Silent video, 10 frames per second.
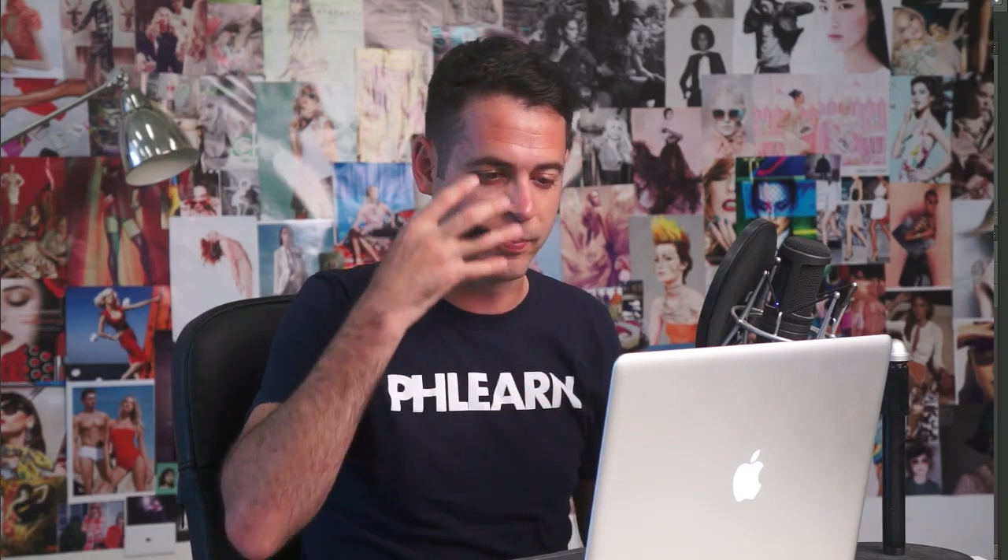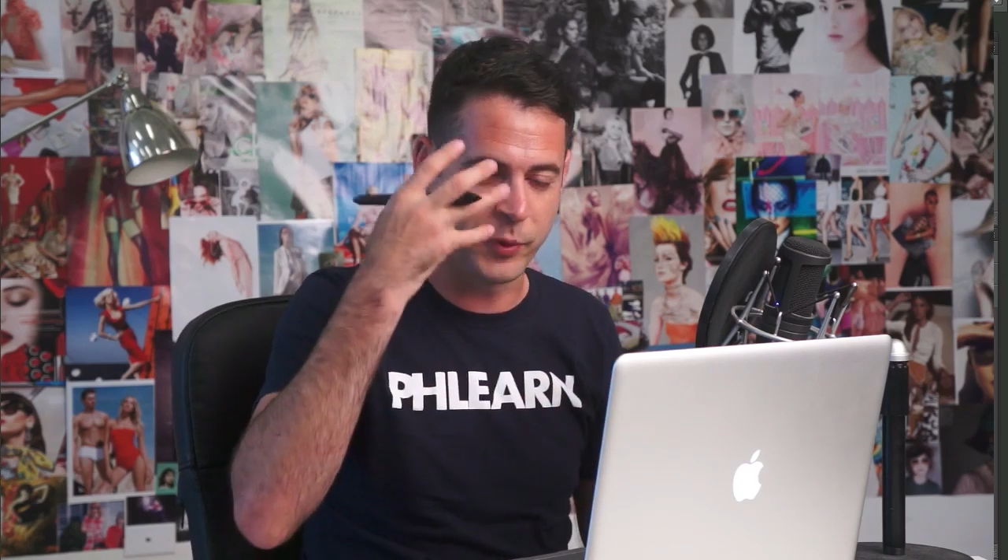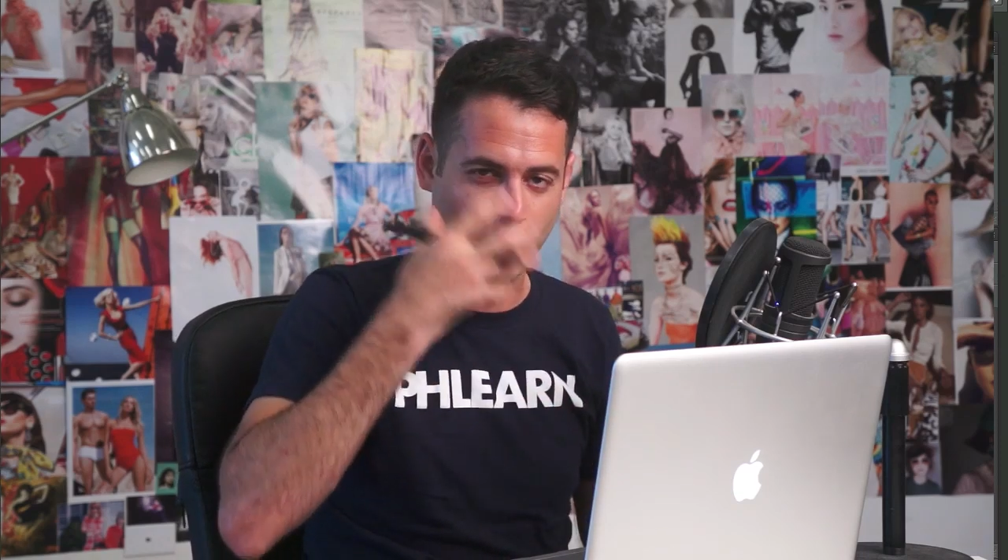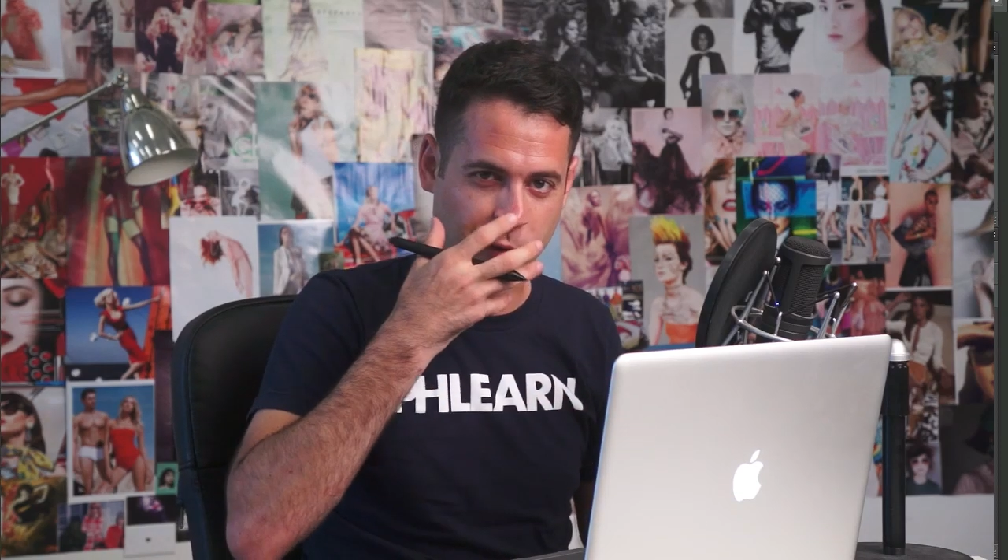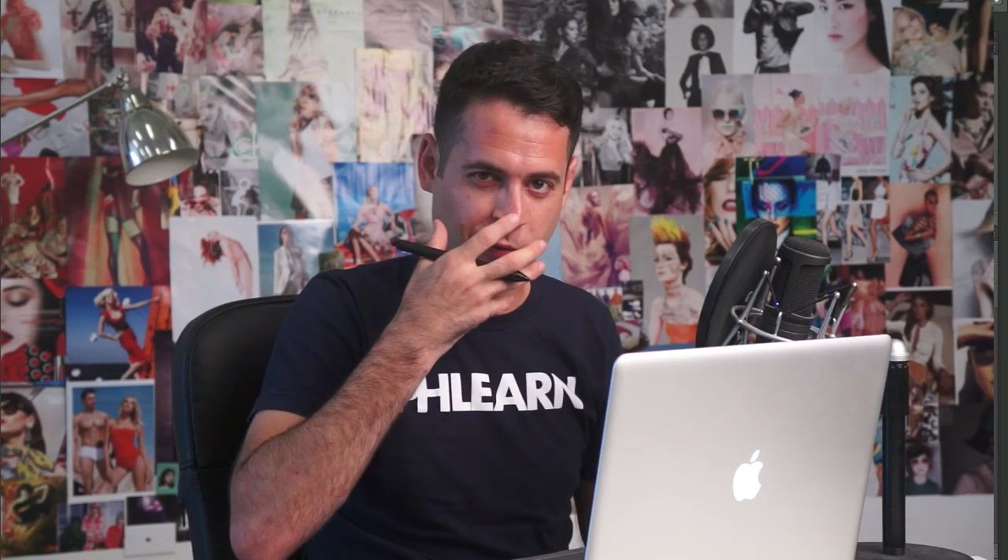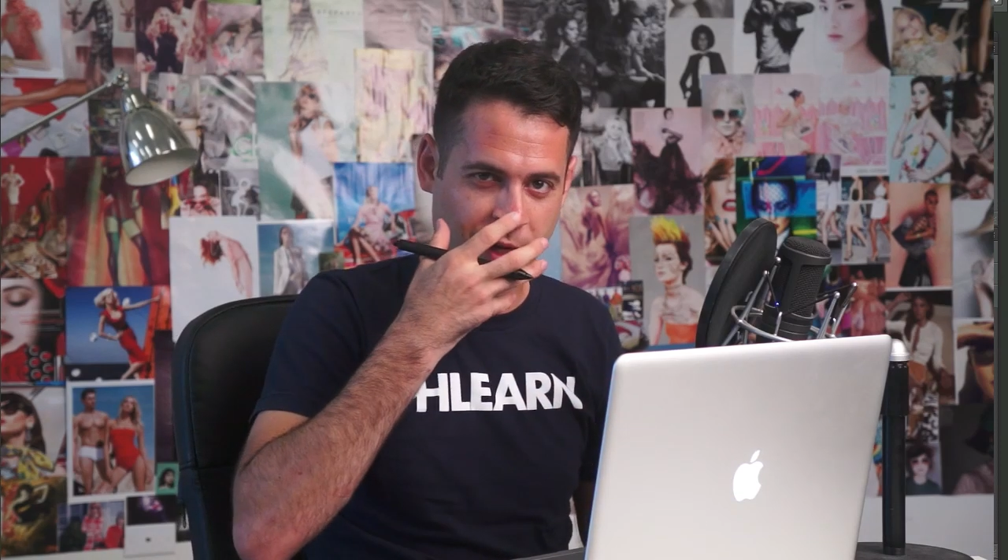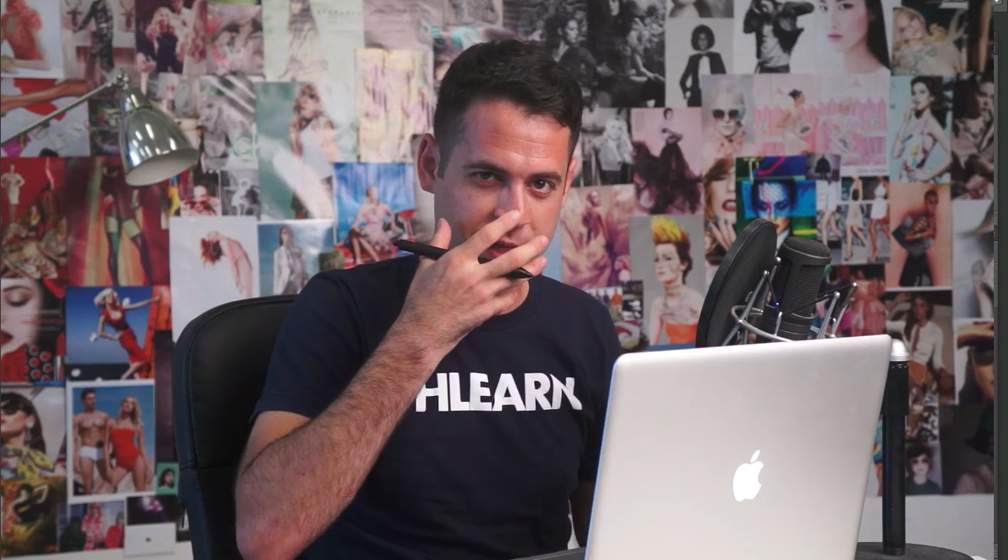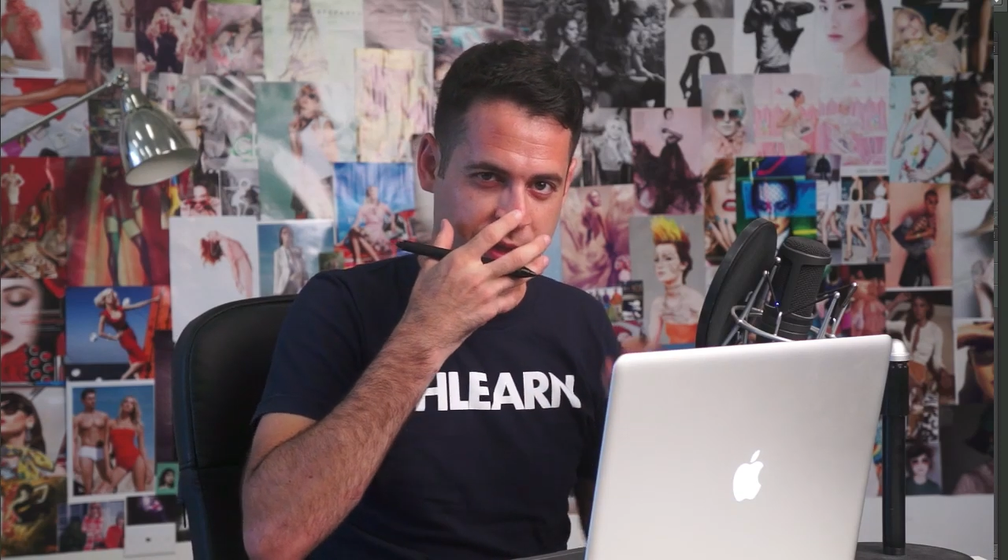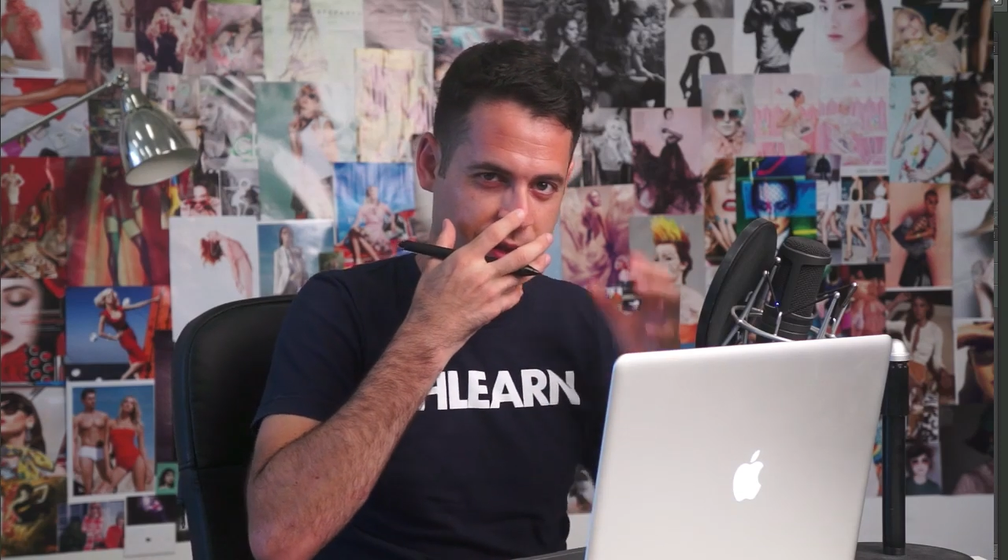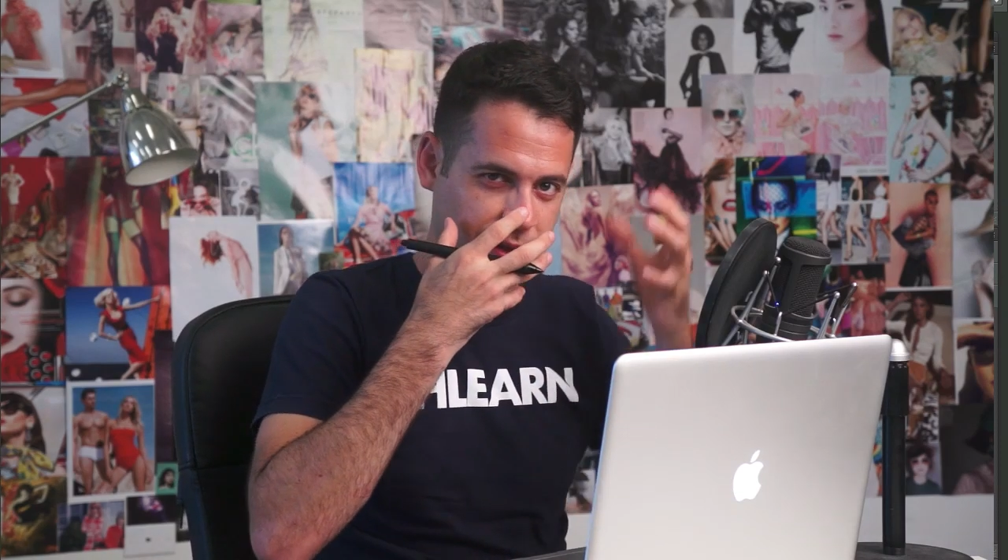dark
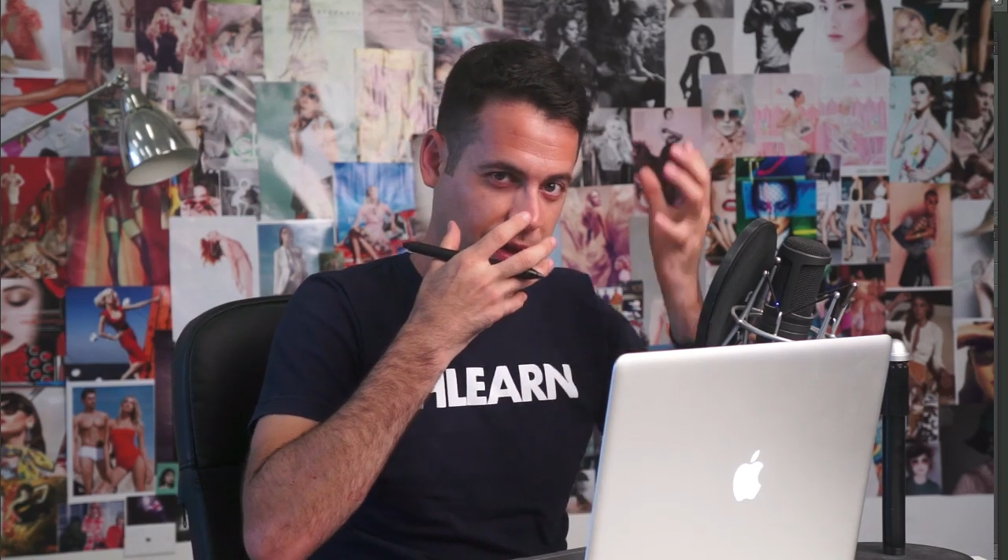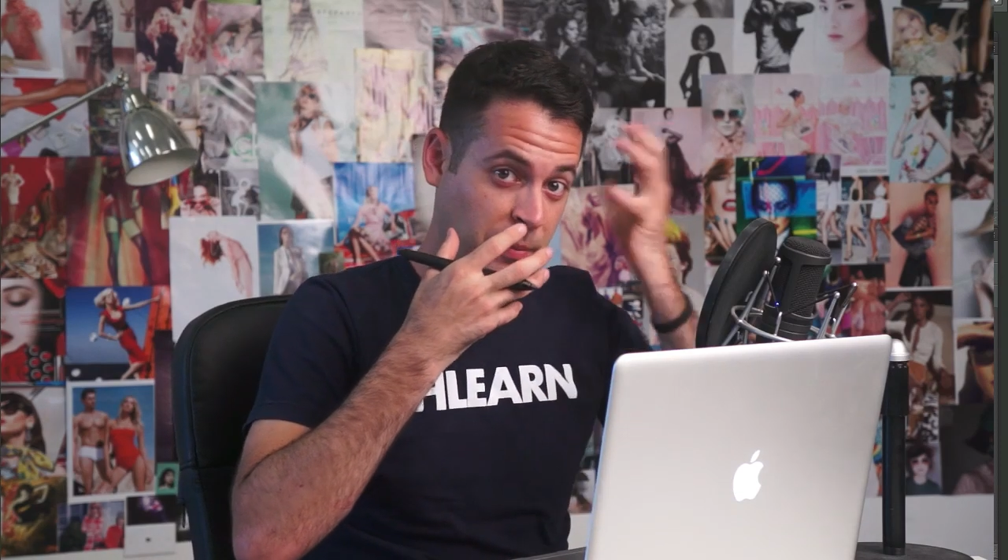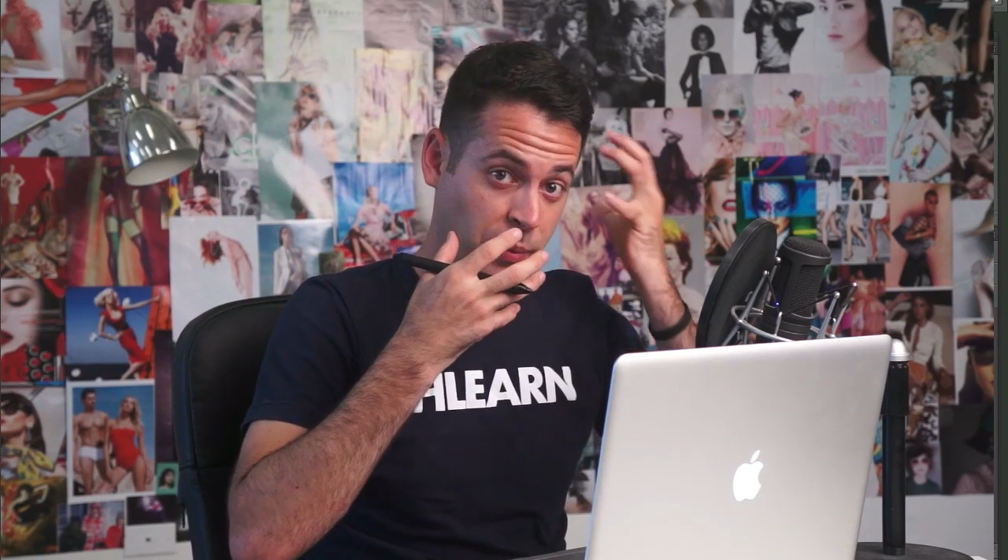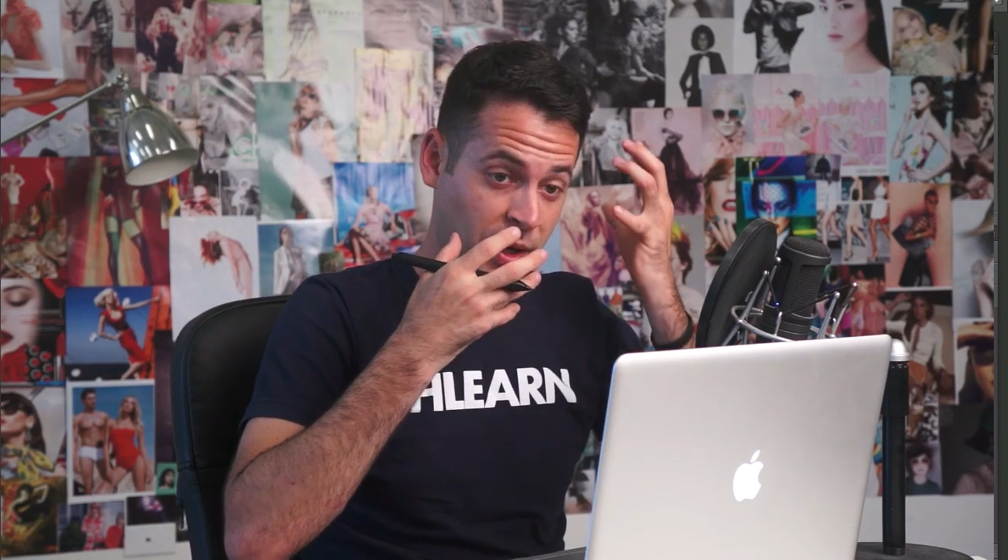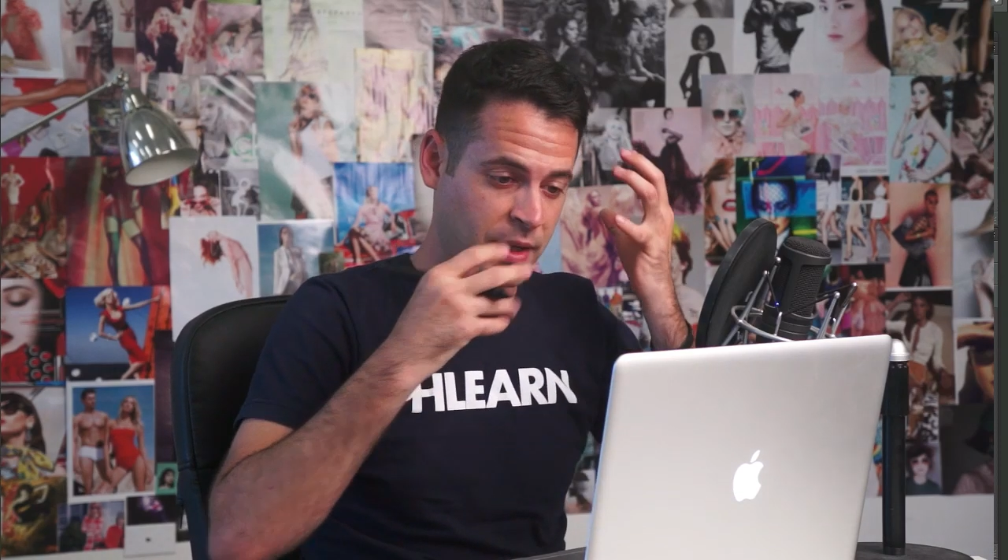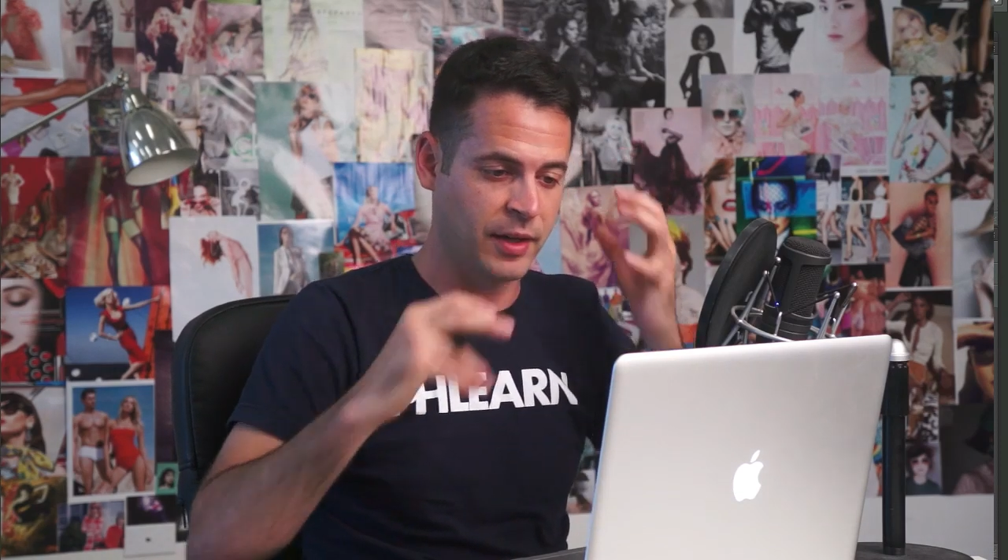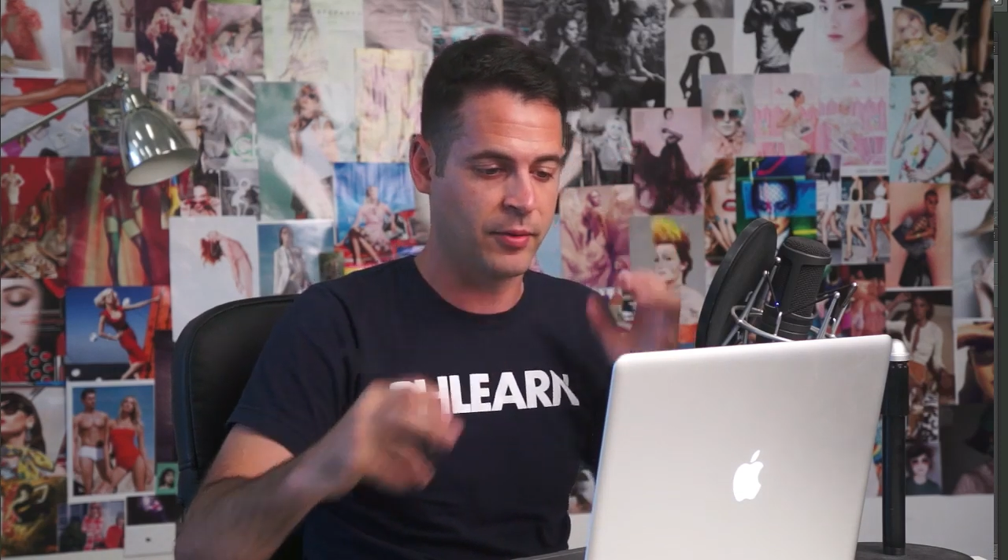face and then like bright hair